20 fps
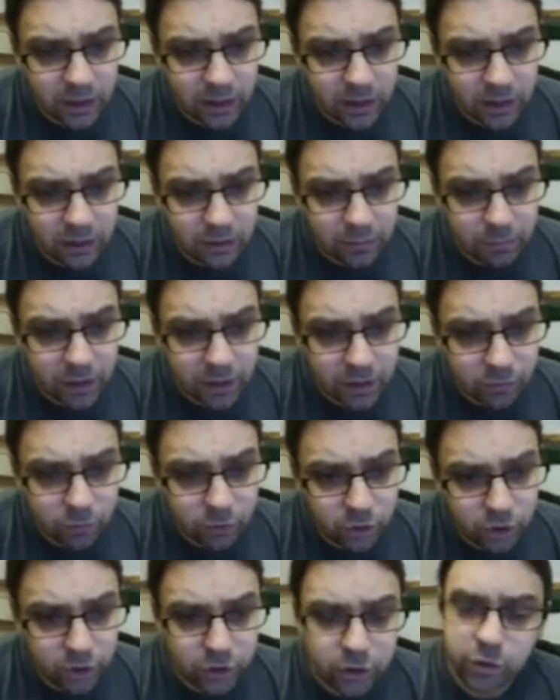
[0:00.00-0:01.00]
um, and
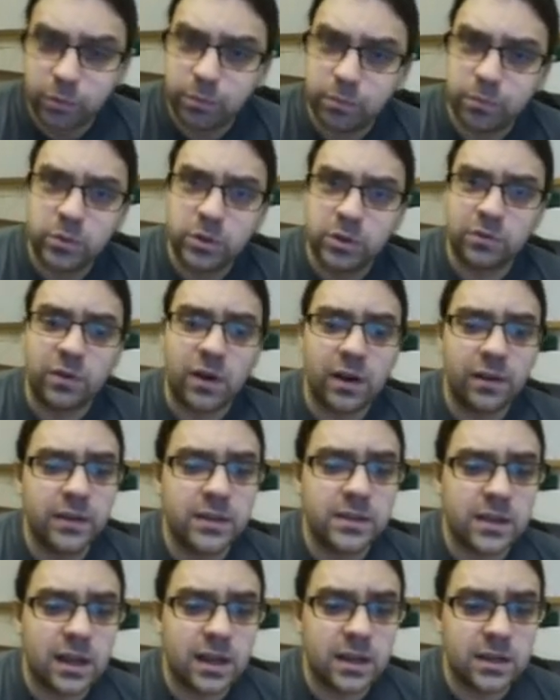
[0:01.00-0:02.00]
we're going to define
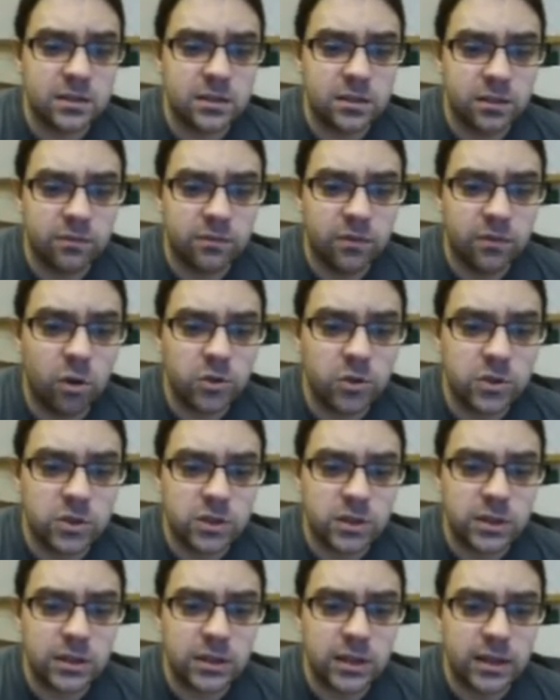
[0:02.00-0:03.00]
this as the
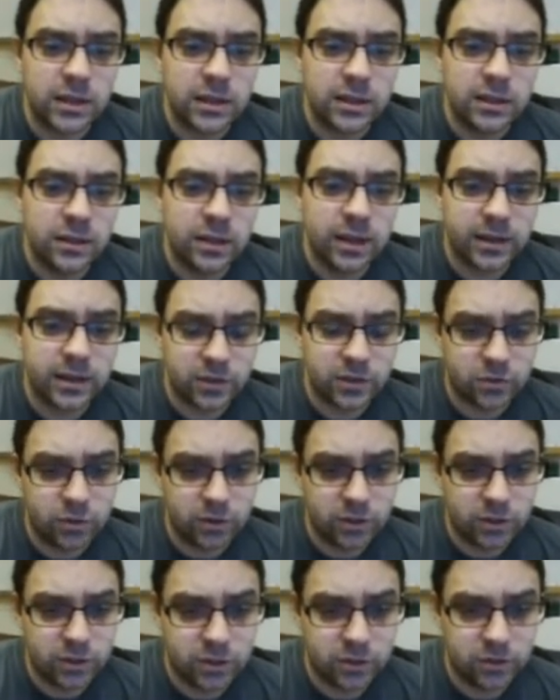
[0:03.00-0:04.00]
velocity in the x
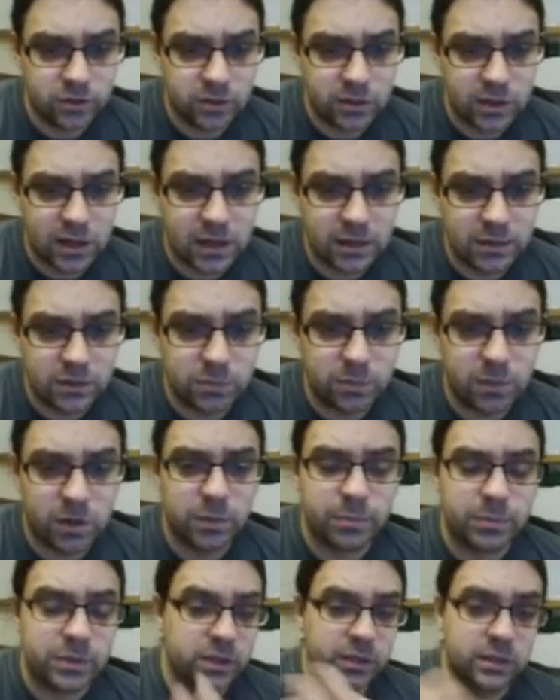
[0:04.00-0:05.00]
direction times by
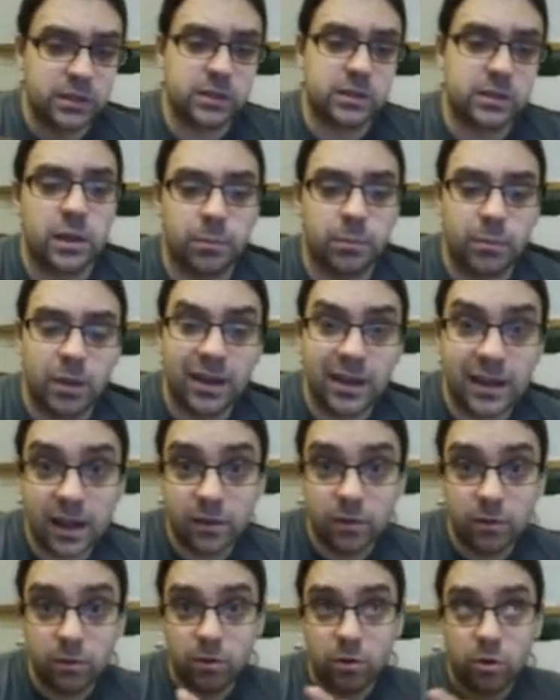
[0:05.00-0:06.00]
a particular time.
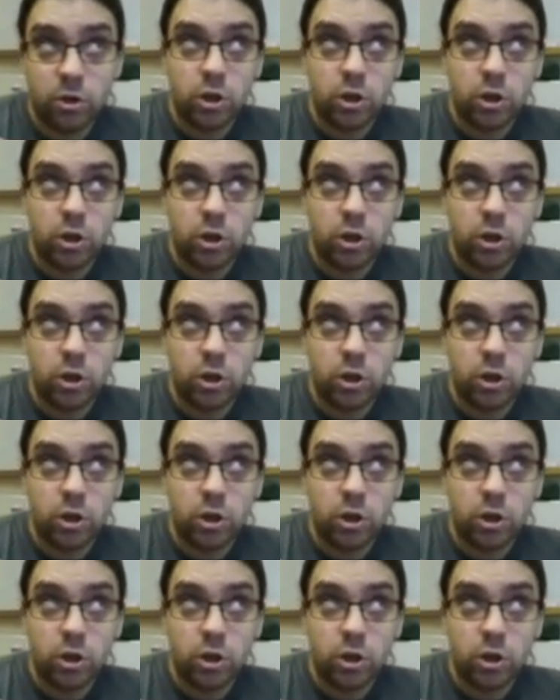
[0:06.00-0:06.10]
Again,